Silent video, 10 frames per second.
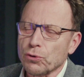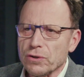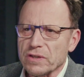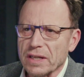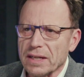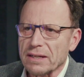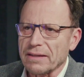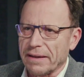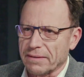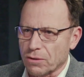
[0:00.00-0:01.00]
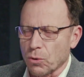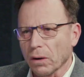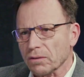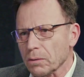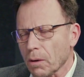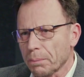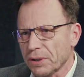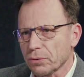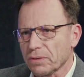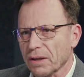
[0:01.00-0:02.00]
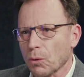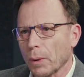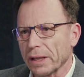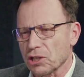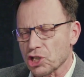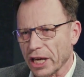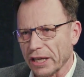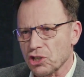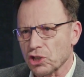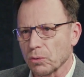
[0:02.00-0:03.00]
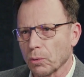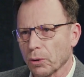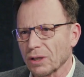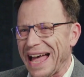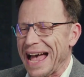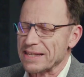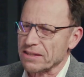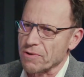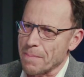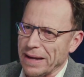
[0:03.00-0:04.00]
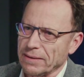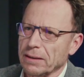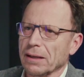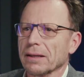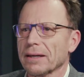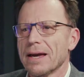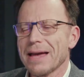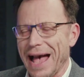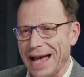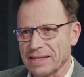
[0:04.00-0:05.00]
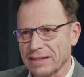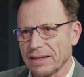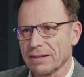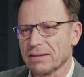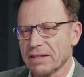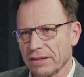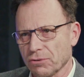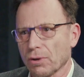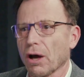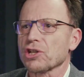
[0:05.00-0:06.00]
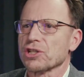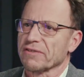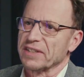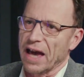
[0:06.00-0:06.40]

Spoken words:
you think that quantum computing will change the world as dramatically as did the introduction of the